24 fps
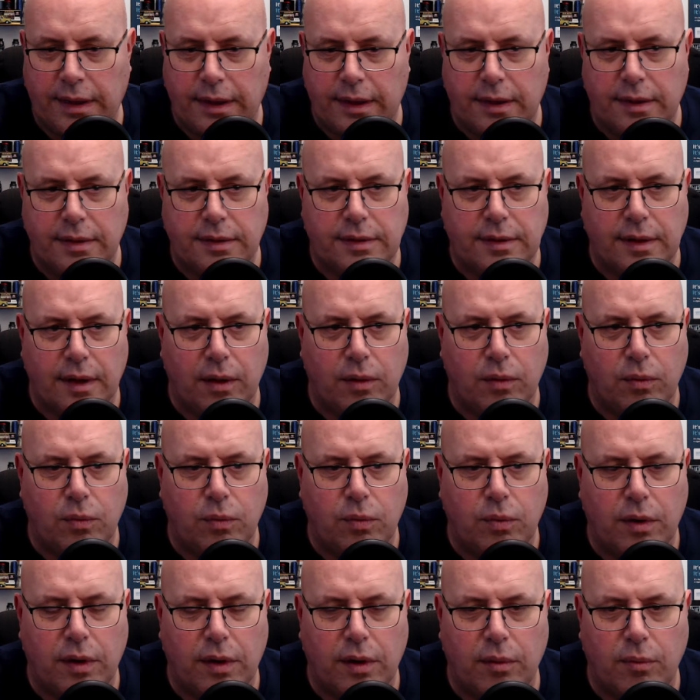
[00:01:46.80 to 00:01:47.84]
So
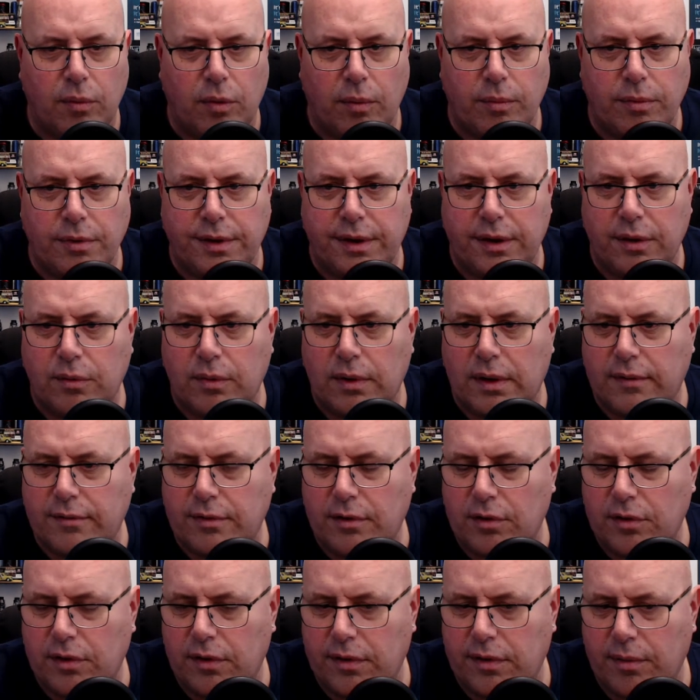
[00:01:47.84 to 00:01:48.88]
what we'll do, we'll have a
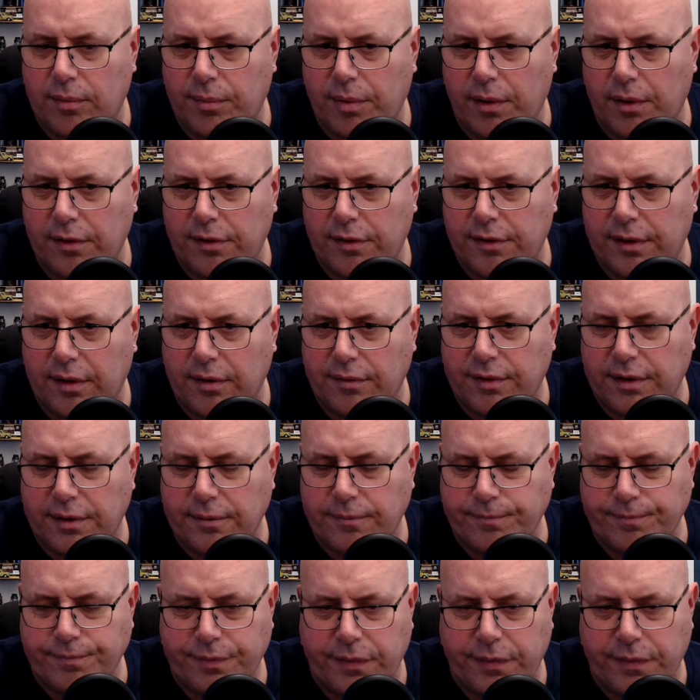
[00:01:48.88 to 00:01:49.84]
look at the unboxing of it.